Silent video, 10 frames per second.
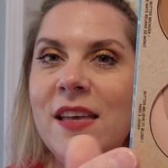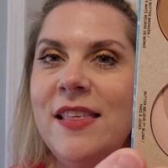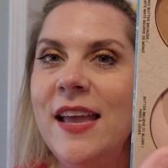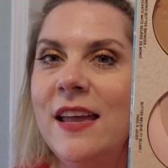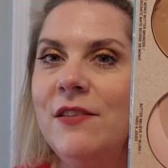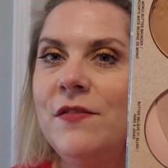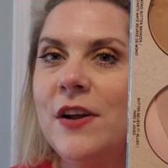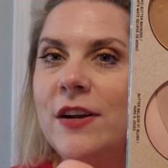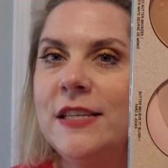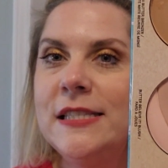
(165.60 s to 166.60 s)
they had a
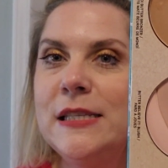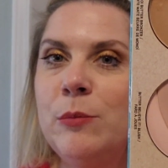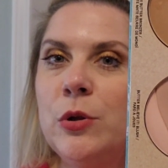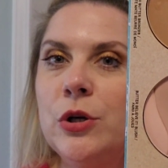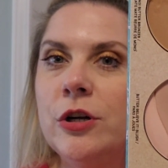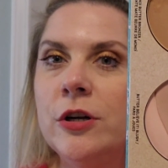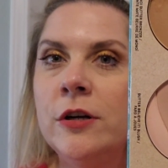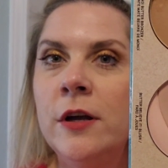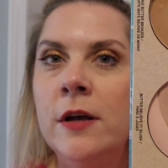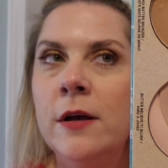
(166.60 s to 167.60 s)
very
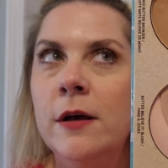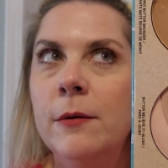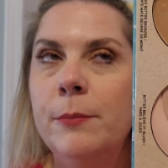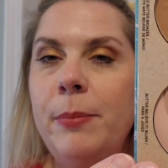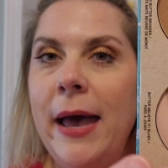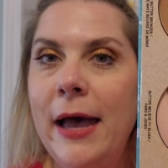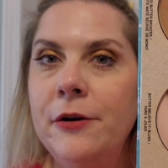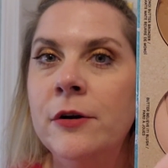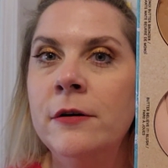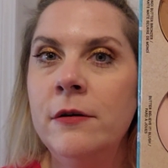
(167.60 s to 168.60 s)
similar
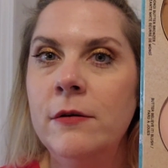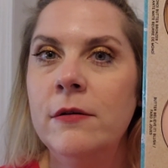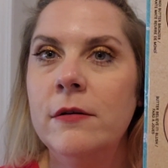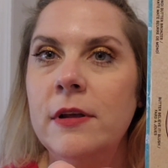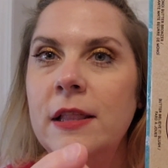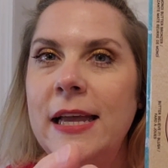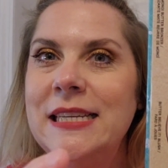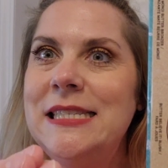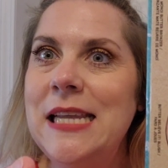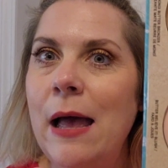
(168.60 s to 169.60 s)
pattern,
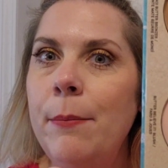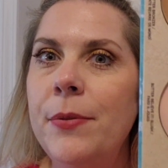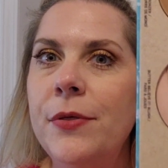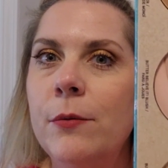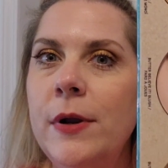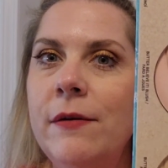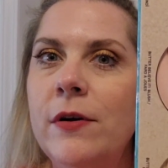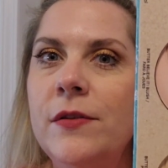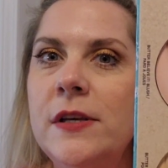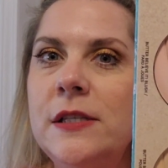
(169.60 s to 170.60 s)
like depth or
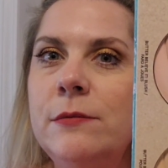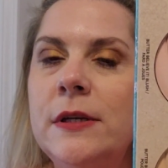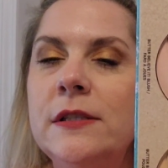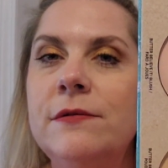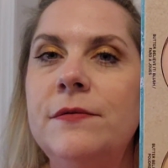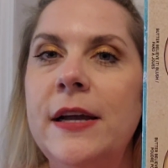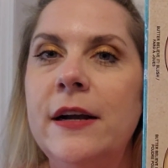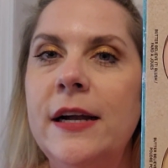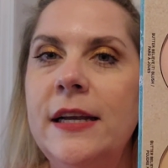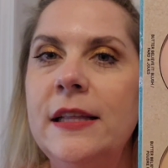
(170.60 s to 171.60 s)
whatever. This one is
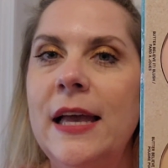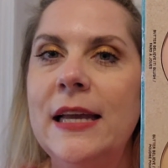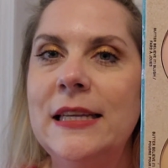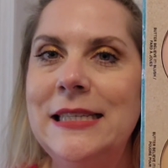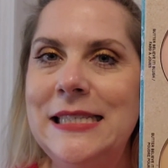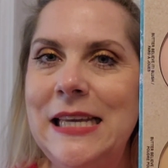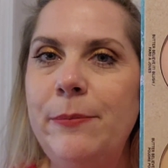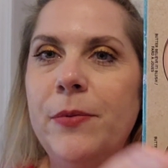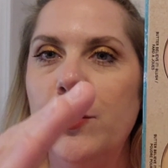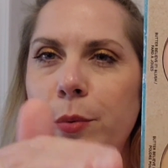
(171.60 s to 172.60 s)
very like
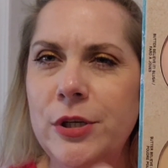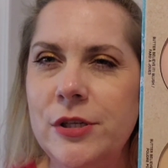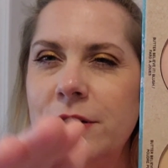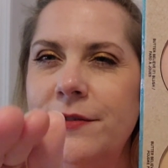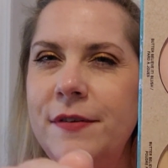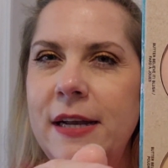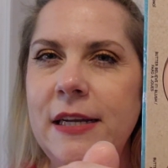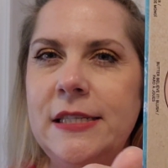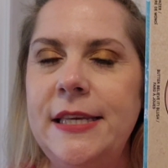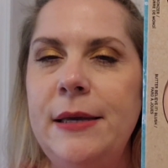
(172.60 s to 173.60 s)
deep, the ridges are
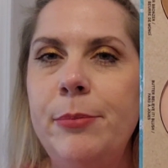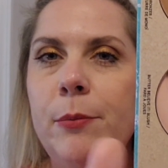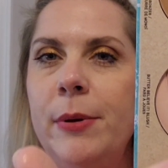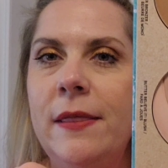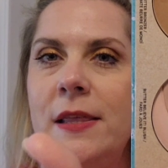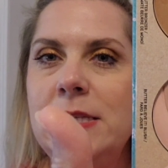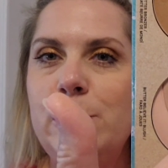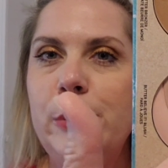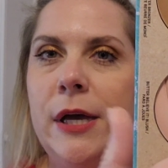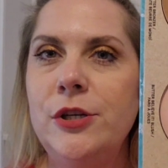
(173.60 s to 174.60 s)
very deep, but this
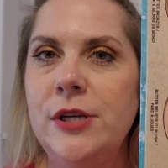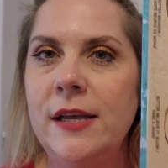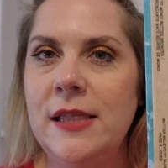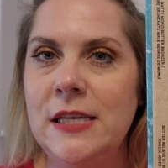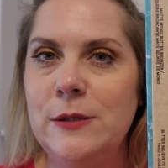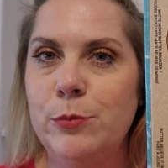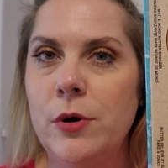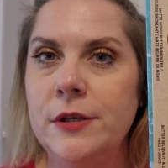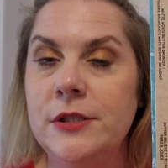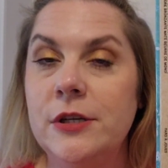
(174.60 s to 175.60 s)
blush and this
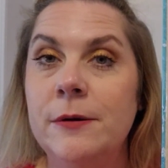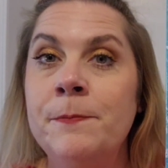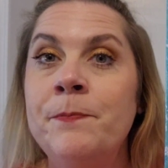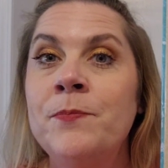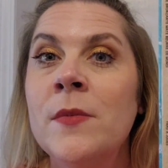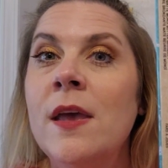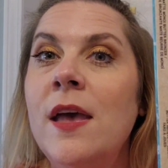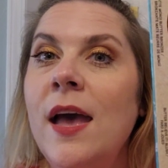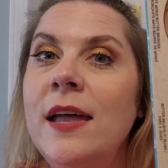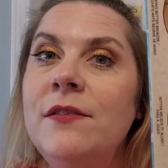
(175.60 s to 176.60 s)
bronzer
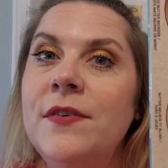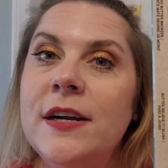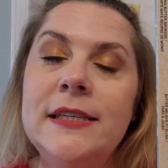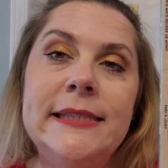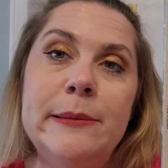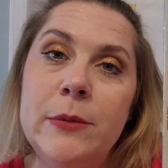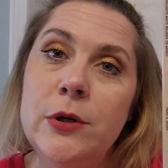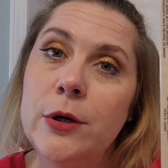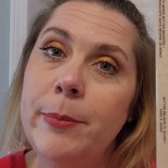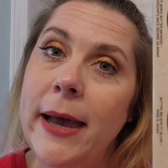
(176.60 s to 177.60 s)
had a very
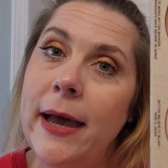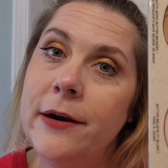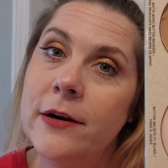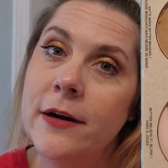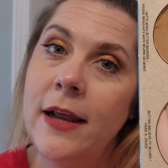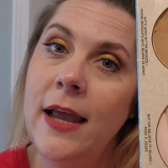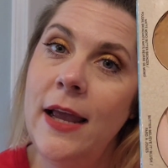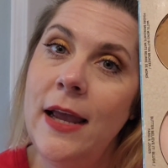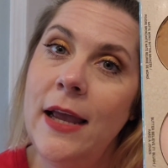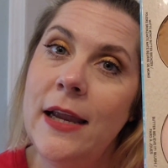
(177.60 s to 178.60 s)
similar pattern,
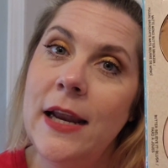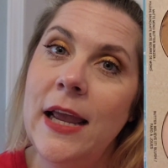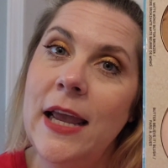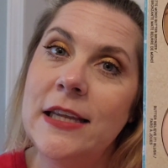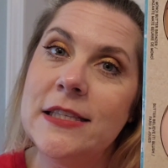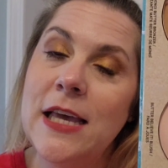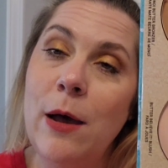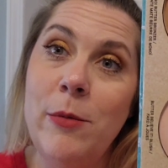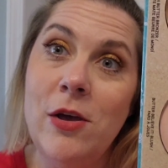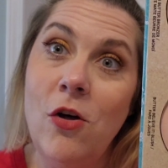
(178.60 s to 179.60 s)
and it's coming